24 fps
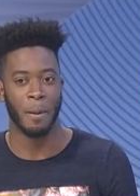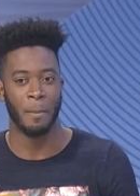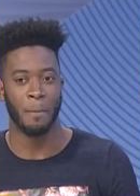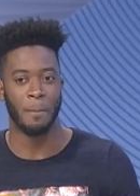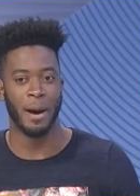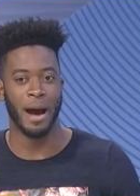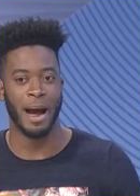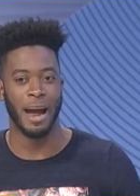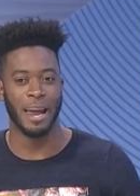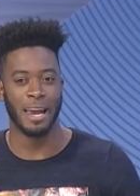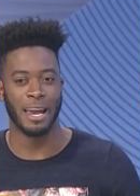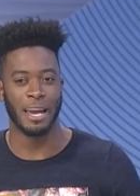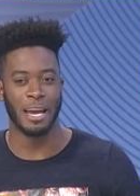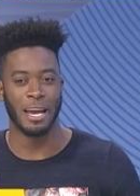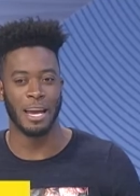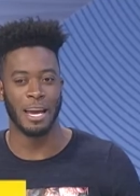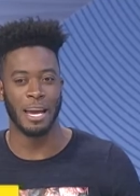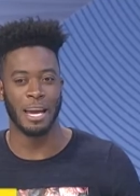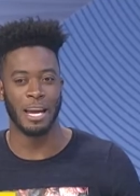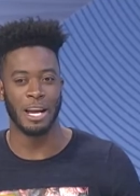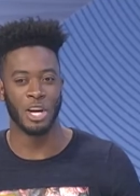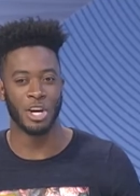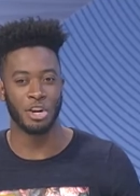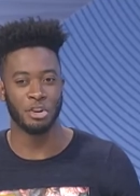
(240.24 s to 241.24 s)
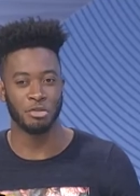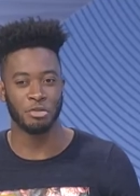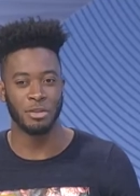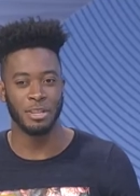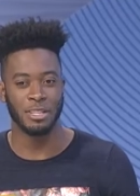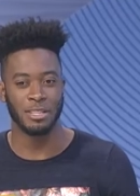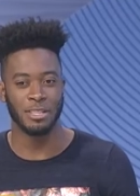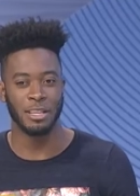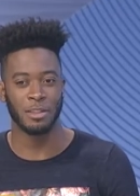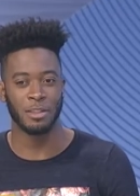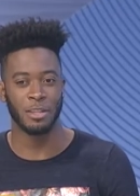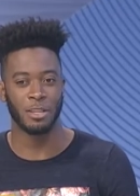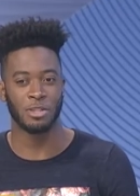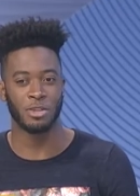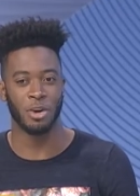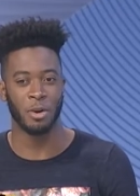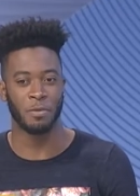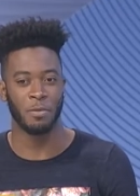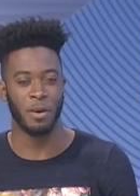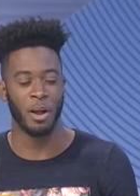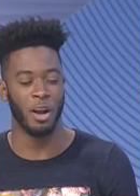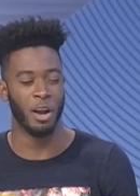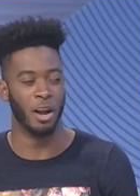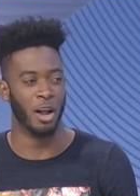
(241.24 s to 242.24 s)
by increasing the
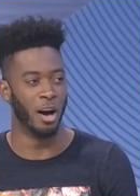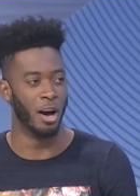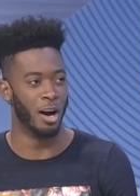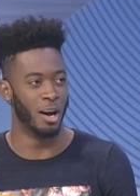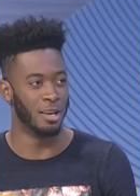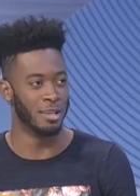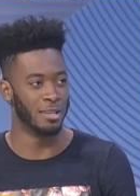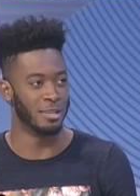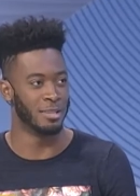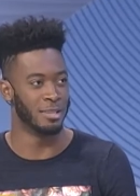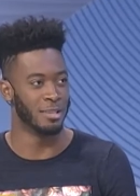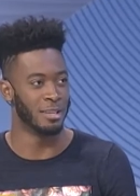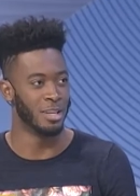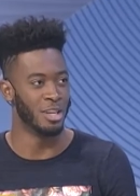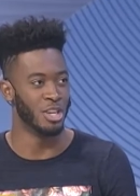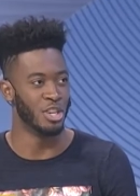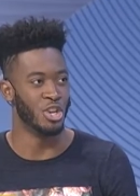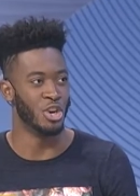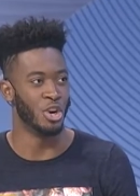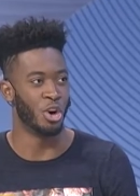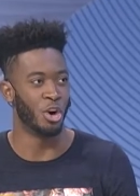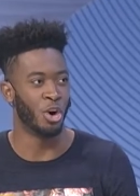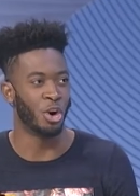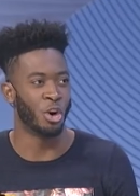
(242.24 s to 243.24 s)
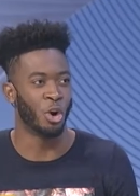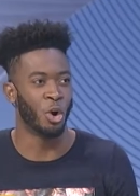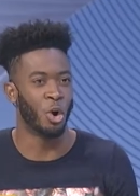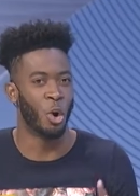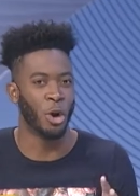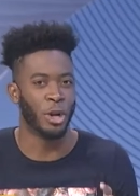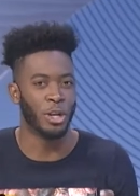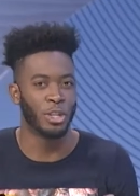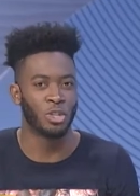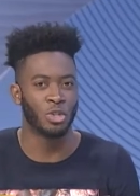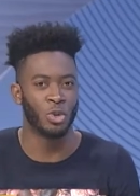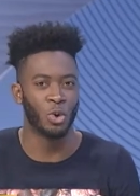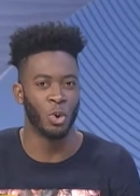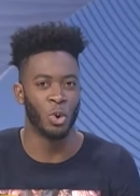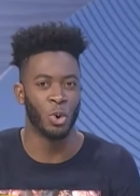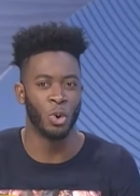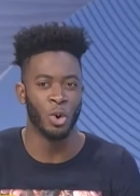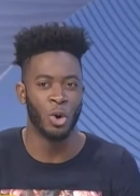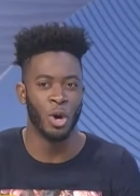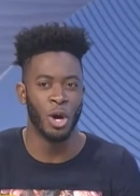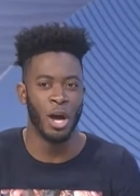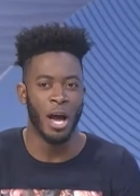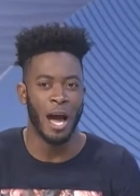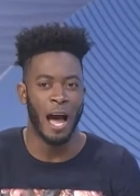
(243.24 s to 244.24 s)
tougher laws, you're going
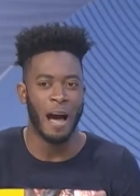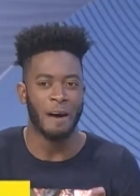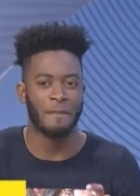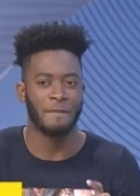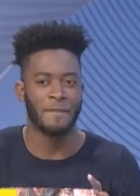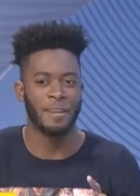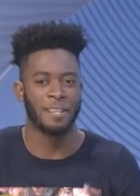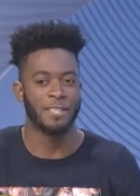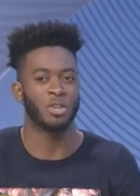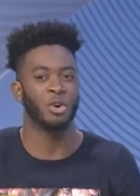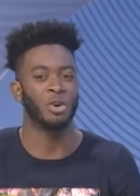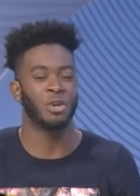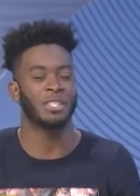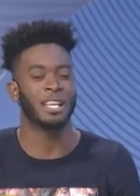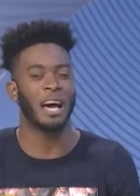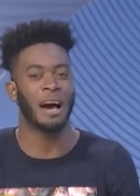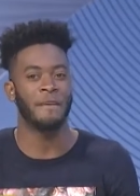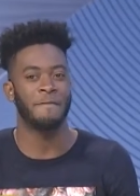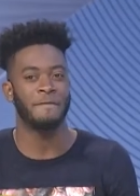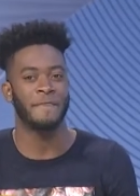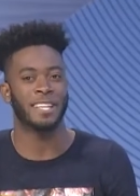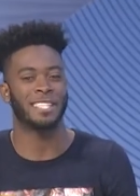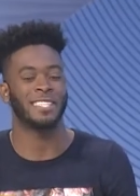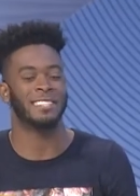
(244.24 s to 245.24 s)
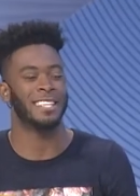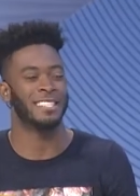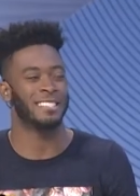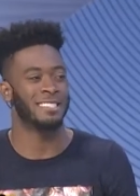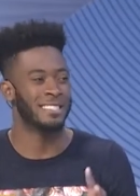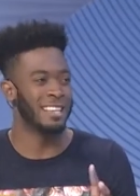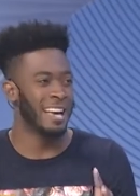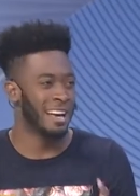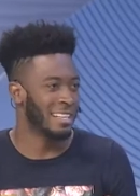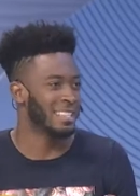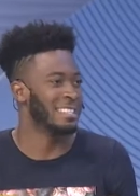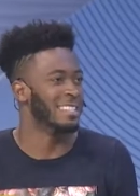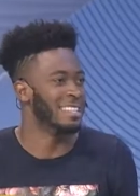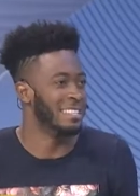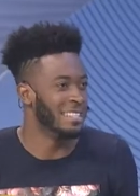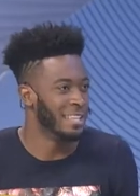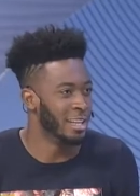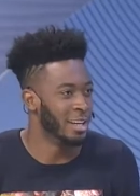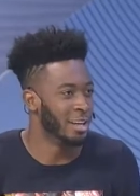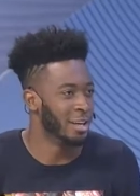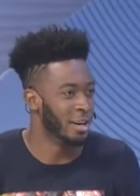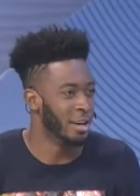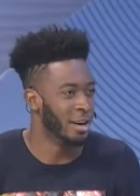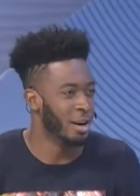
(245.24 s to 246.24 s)
to, it's going to affect the
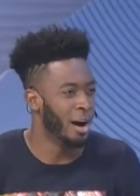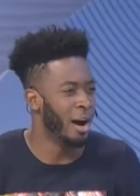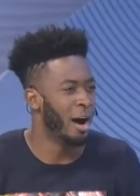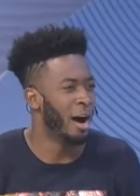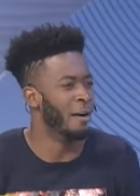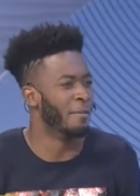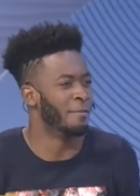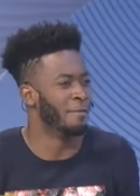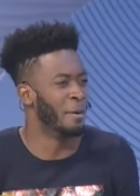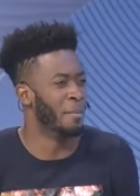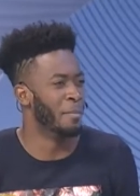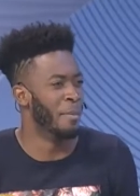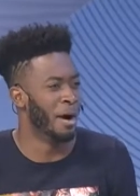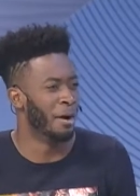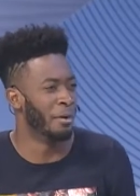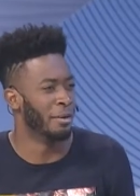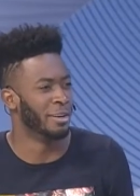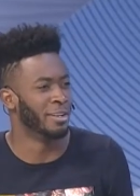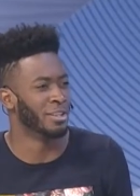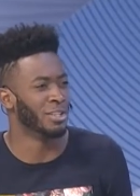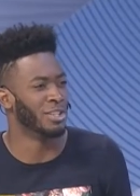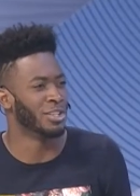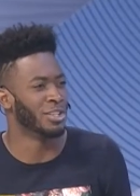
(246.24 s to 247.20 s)
sanctity of the marriage.